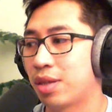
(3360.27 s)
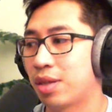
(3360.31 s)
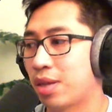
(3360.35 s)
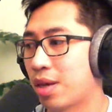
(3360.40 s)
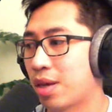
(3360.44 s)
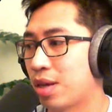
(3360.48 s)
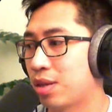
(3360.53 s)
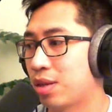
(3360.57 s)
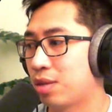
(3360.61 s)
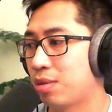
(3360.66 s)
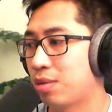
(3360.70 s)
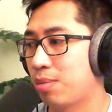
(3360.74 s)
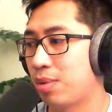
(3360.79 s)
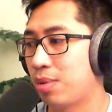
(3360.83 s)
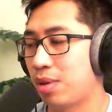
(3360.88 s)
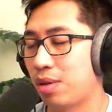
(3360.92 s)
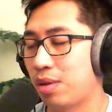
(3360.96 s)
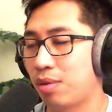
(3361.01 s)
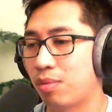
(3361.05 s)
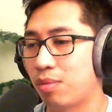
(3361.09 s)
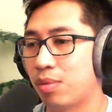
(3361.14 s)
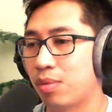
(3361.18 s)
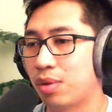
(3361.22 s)
that to
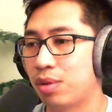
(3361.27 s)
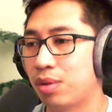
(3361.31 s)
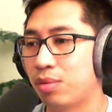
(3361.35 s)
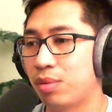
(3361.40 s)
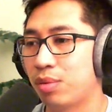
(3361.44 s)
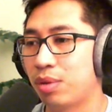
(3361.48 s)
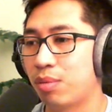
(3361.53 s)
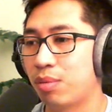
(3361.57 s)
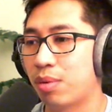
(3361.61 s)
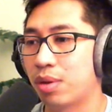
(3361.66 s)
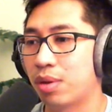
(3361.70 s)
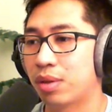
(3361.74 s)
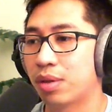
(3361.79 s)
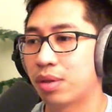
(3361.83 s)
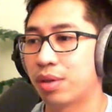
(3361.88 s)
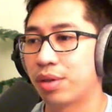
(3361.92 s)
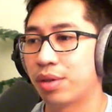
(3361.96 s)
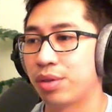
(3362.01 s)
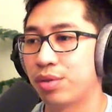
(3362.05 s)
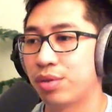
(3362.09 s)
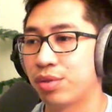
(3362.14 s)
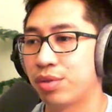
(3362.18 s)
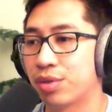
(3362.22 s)
be, what do we want our
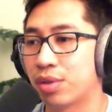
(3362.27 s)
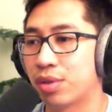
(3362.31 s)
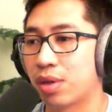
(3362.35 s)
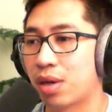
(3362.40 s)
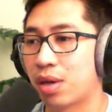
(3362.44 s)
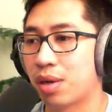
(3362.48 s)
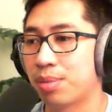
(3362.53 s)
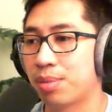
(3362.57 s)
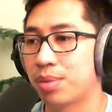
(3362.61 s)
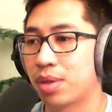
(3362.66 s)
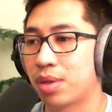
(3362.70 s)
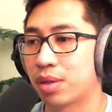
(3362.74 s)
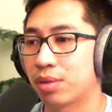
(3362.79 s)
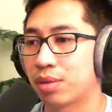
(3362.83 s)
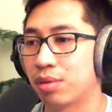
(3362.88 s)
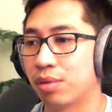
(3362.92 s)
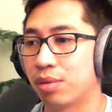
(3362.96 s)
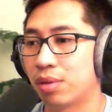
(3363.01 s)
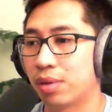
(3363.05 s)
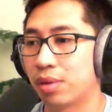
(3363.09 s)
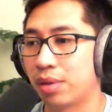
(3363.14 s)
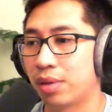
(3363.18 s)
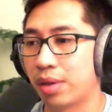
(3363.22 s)
user object to
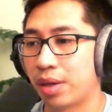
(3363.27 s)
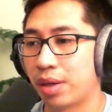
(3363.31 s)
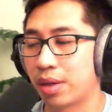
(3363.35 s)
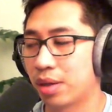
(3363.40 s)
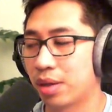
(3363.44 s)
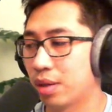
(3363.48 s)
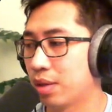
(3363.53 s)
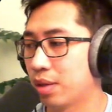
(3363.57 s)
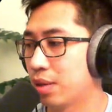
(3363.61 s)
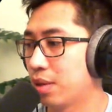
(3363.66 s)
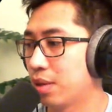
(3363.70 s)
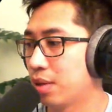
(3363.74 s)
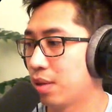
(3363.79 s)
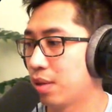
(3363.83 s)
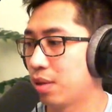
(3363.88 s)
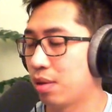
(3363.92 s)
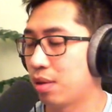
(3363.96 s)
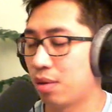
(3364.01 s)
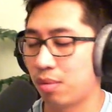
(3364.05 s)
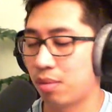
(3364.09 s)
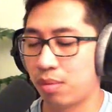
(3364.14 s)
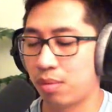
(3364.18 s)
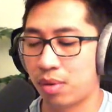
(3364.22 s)
look like?
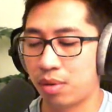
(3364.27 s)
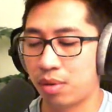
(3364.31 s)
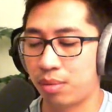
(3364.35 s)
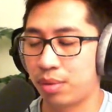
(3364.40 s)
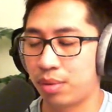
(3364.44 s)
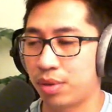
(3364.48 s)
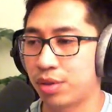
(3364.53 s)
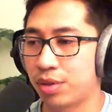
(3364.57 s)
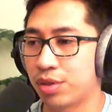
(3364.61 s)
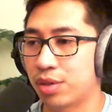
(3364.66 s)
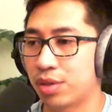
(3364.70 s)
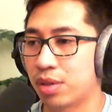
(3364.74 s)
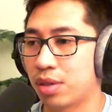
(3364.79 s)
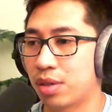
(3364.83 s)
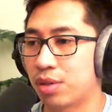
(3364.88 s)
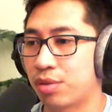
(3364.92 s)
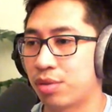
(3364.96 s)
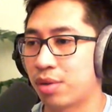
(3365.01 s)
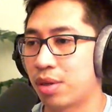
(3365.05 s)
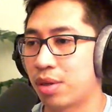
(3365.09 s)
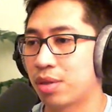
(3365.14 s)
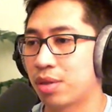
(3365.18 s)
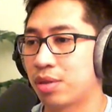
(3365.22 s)
Well, we're just going to
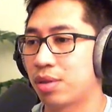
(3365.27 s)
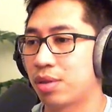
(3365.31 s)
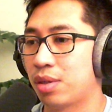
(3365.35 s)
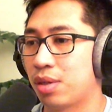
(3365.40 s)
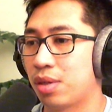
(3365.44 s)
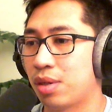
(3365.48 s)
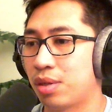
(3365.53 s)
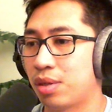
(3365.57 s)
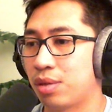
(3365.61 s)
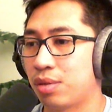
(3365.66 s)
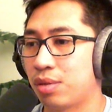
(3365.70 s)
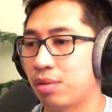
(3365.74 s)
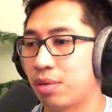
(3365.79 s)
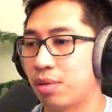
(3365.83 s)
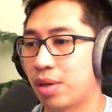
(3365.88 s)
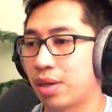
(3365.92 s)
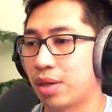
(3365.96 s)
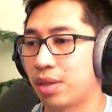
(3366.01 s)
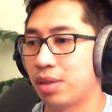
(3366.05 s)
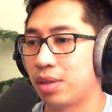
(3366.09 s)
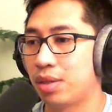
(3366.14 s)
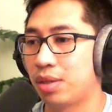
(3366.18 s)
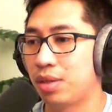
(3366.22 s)
translate it to
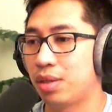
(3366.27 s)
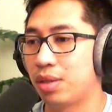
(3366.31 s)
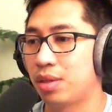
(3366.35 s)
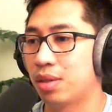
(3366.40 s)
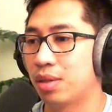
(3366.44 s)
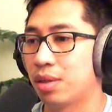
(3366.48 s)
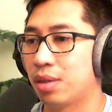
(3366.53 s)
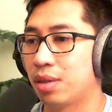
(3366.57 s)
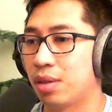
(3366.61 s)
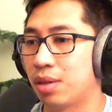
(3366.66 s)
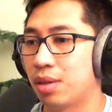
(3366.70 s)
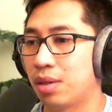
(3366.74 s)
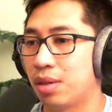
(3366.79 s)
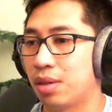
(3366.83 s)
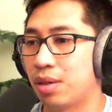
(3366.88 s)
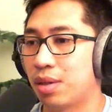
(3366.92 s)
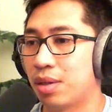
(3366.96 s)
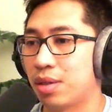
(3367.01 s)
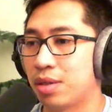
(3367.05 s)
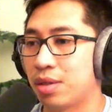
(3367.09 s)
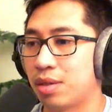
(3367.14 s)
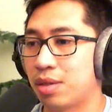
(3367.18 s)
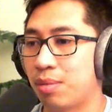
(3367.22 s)
ID
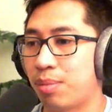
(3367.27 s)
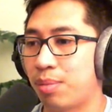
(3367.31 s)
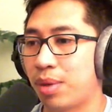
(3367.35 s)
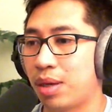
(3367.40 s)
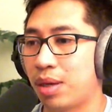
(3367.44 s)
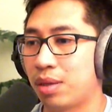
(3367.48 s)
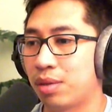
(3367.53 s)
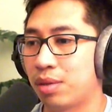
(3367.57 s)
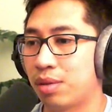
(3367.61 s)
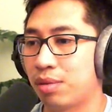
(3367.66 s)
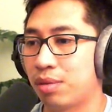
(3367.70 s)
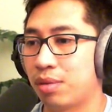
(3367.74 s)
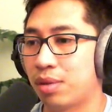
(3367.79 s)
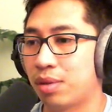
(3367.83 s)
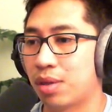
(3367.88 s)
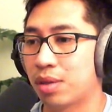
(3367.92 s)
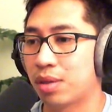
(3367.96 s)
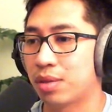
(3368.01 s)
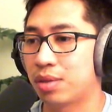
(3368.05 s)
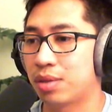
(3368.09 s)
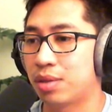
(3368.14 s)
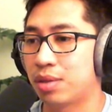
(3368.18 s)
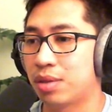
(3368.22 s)
is the
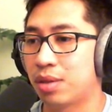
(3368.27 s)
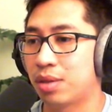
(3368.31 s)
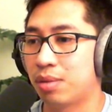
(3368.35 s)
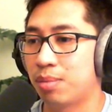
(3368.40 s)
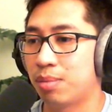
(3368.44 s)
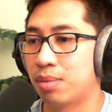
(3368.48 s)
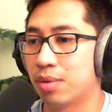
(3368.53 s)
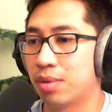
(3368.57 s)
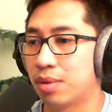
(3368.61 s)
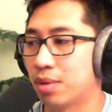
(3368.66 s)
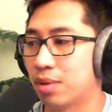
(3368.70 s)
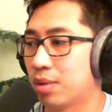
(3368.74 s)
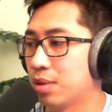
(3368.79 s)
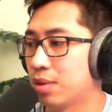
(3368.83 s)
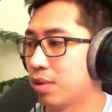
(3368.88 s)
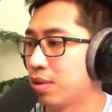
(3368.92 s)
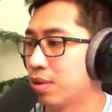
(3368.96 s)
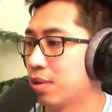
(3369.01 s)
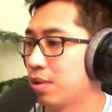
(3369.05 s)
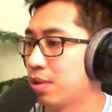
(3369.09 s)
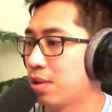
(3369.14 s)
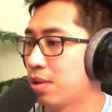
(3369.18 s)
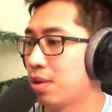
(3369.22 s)
payload.sub,
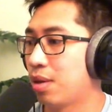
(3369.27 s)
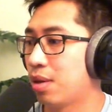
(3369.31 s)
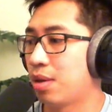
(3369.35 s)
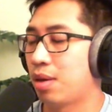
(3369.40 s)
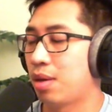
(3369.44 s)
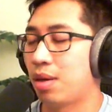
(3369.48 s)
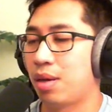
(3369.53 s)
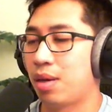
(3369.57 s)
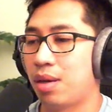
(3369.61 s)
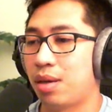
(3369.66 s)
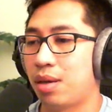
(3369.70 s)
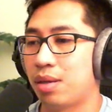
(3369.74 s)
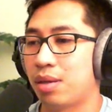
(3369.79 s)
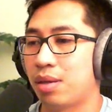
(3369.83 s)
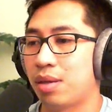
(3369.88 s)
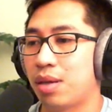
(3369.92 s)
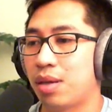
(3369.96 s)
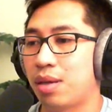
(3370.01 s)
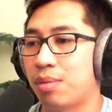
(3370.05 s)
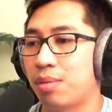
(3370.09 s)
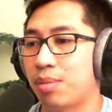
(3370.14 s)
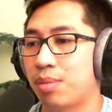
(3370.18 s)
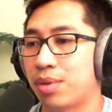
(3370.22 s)
and the
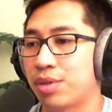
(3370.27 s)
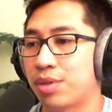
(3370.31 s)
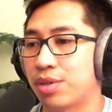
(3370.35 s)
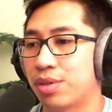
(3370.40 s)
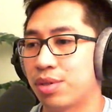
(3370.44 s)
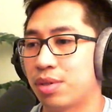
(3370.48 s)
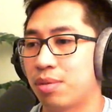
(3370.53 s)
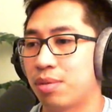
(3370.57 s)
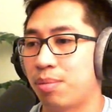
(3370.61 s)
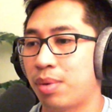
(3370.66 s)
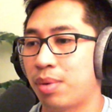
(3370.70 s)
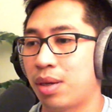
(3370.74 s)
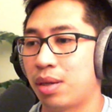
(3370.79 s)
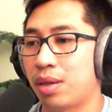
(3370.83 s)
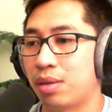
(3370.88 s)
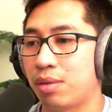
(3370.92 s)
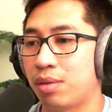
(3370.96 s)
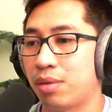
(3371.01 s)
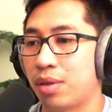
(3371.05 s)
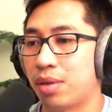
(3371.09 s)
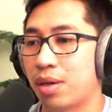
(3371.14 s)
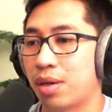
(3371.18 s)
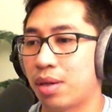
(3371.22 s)
name is just the
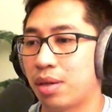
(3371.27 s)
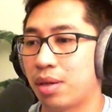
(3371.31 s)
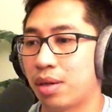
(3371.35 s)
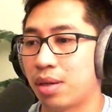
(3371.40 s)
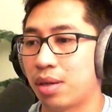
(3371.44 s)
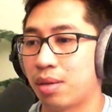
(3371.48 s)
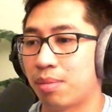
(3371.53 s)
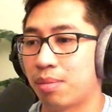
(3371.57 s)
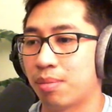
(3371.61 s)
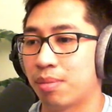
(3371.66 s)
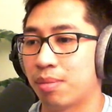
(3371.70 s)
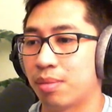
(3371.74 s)
payload.name.